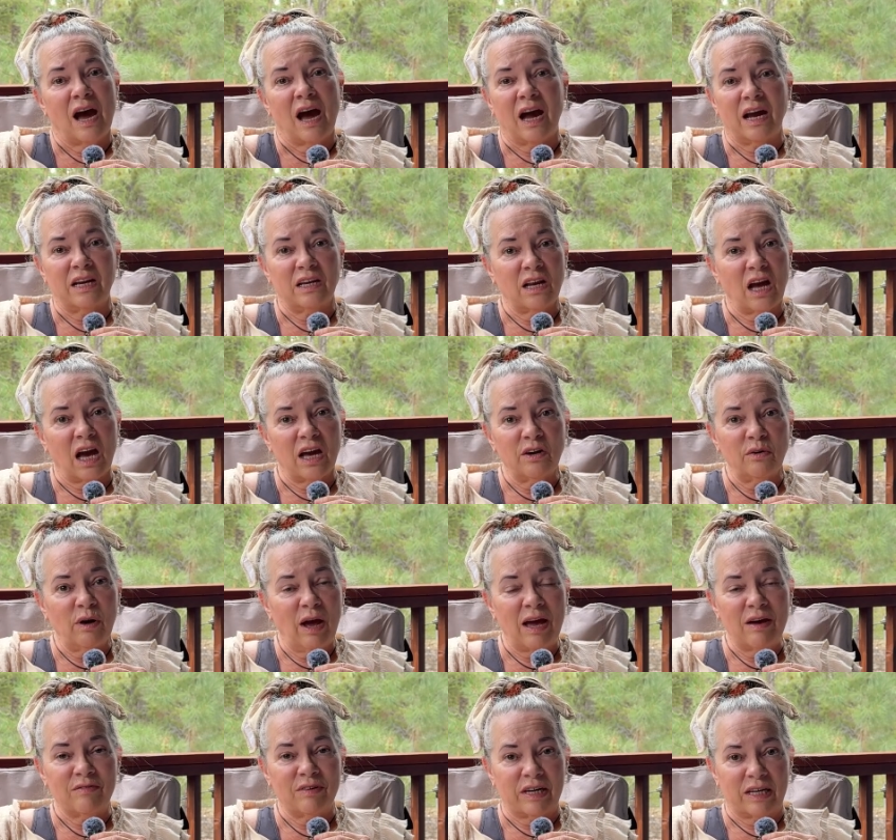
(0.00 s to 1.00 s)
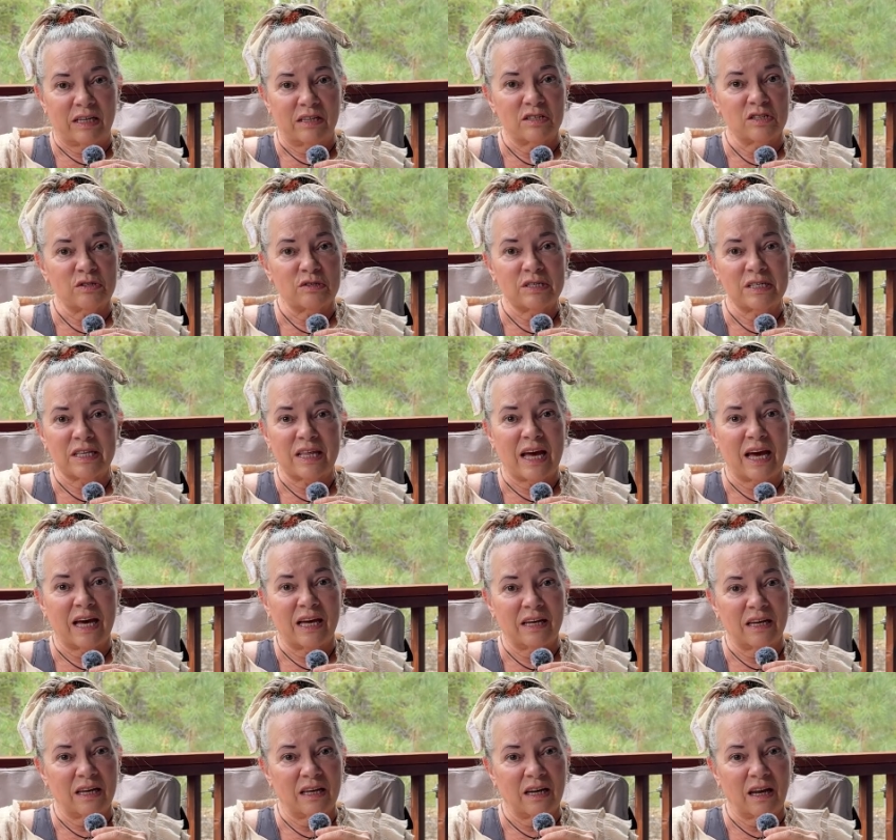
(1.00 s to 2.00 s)
I don't have an answer to
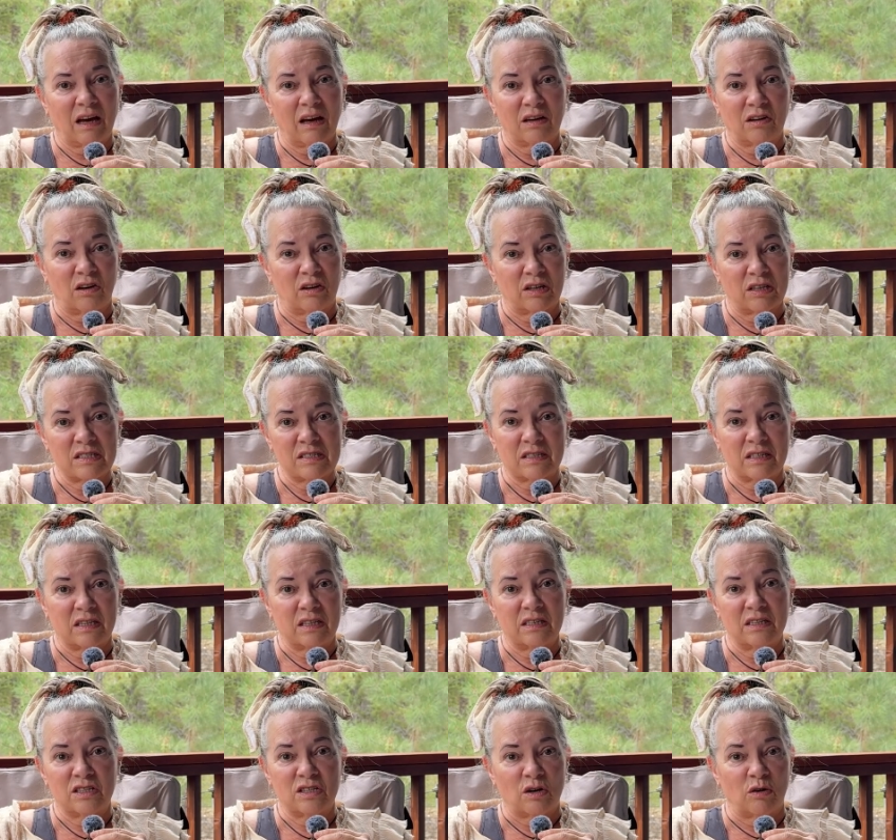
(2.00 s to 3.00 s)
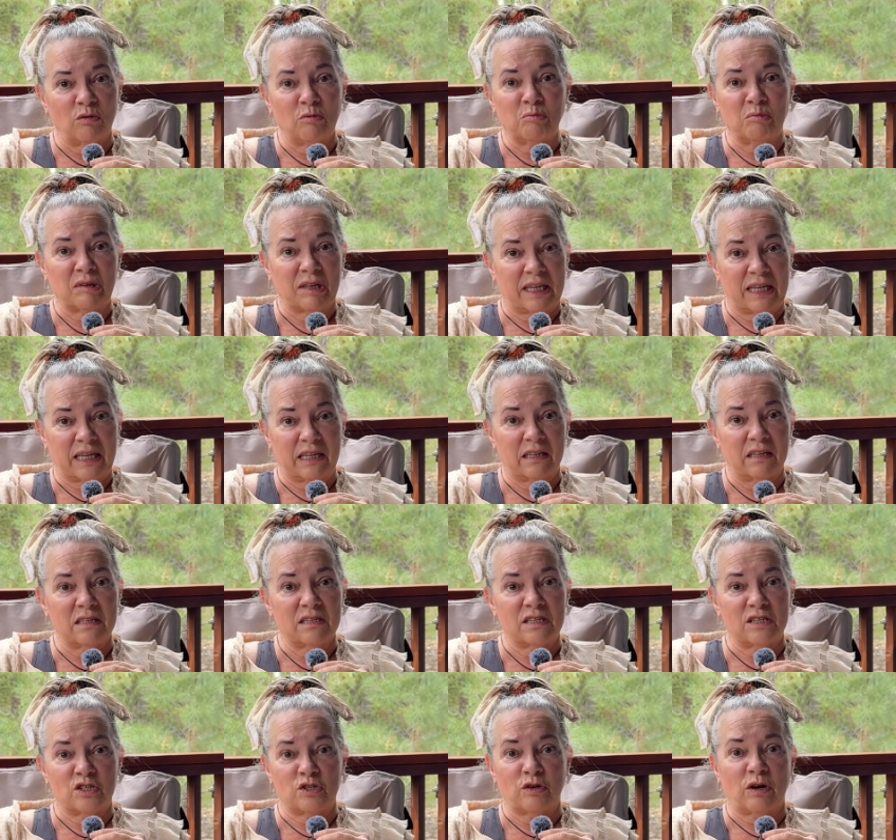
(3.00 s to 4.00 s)
that. And I honestly don't plan
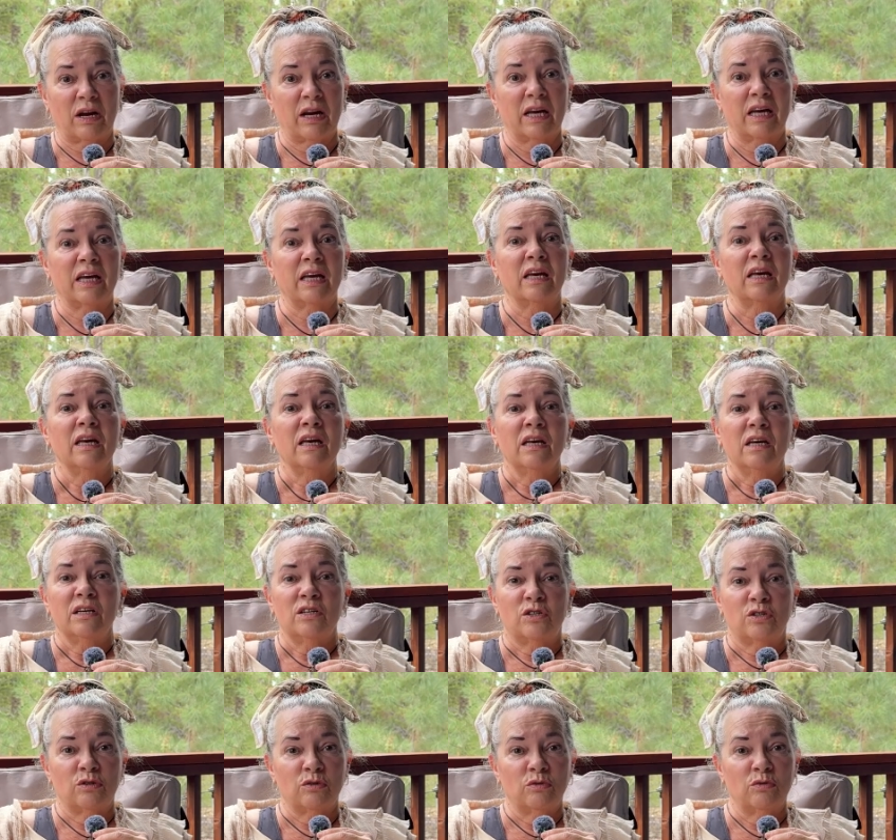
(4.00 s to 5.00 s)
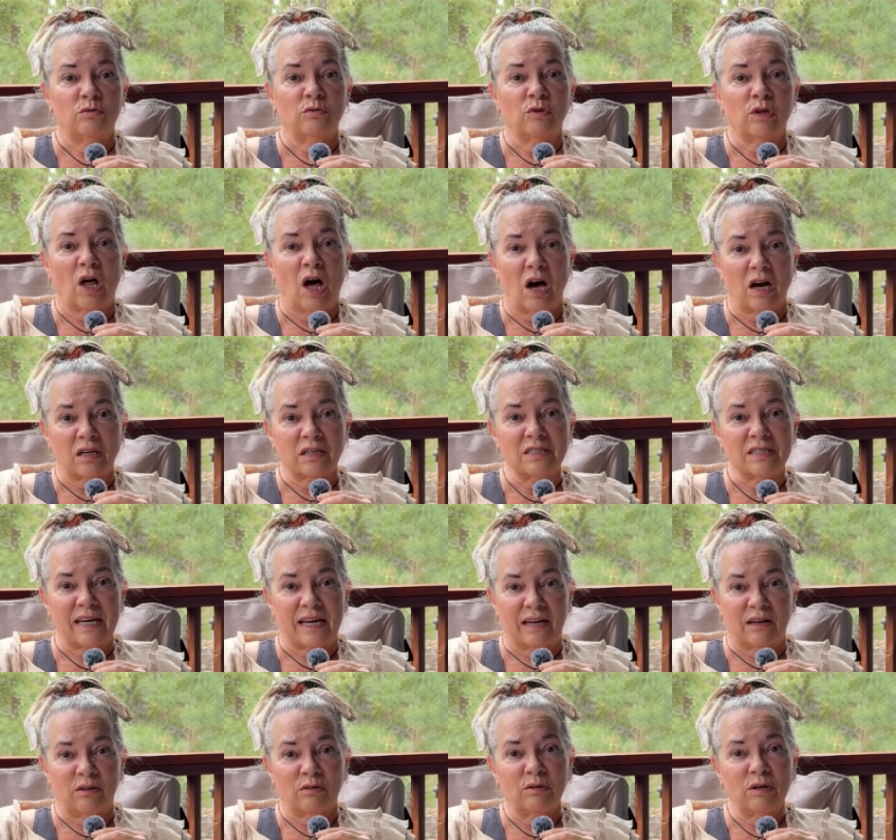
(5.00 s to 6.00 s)
to try to lock
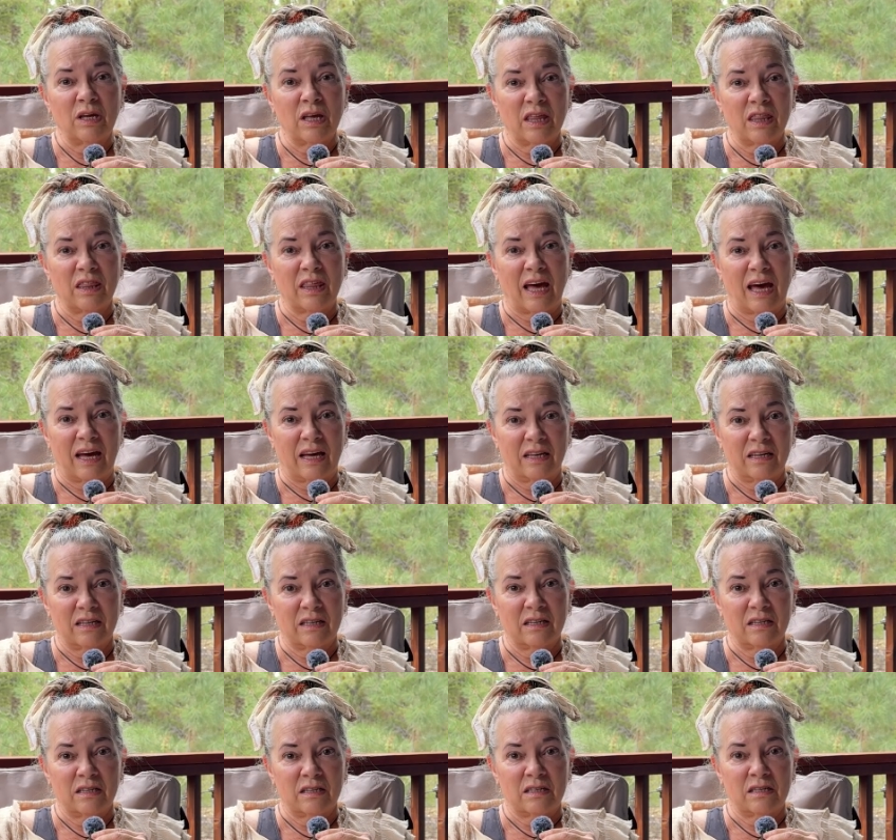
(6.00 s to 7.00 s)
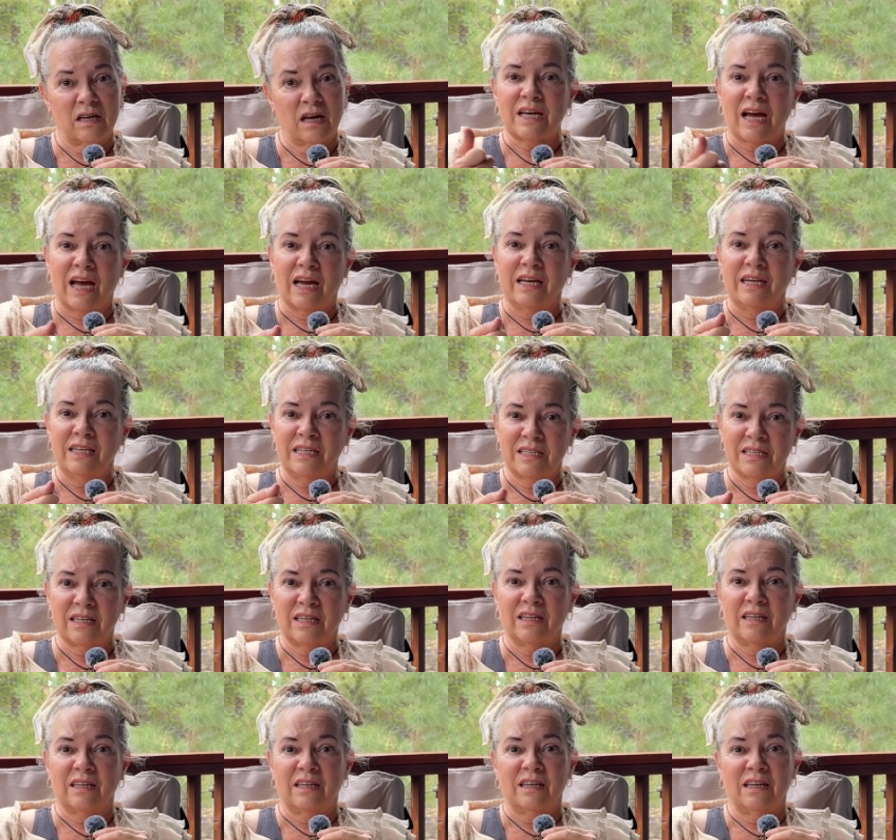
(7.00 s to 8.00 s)
down that tight
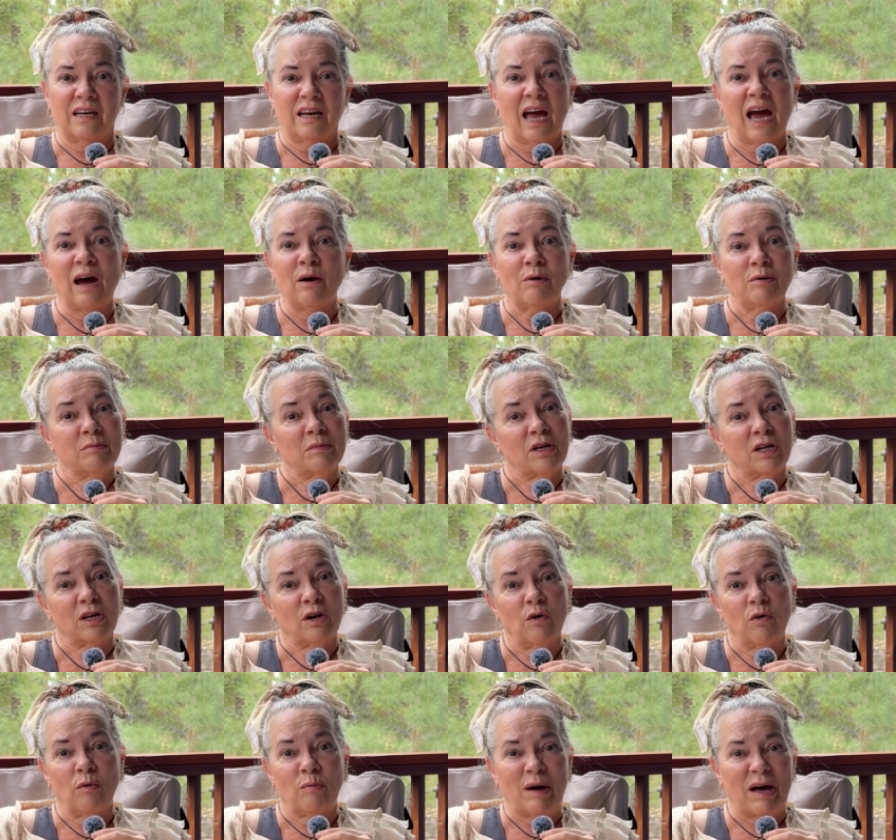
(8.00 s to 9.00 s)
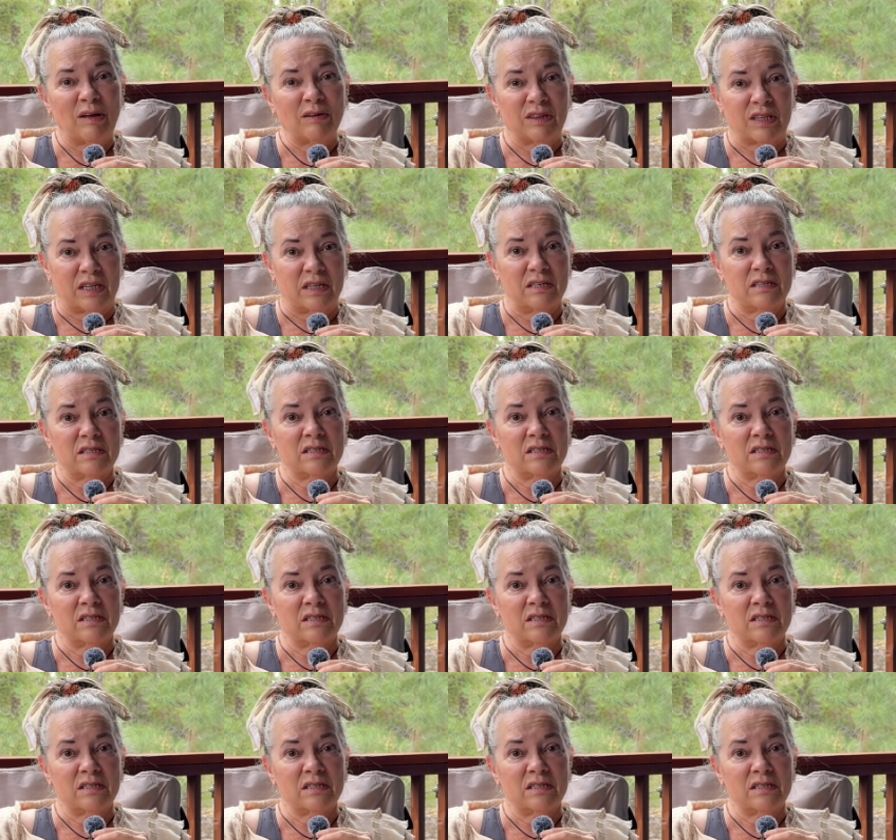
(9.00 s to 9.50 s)
in how I'm going to go about this.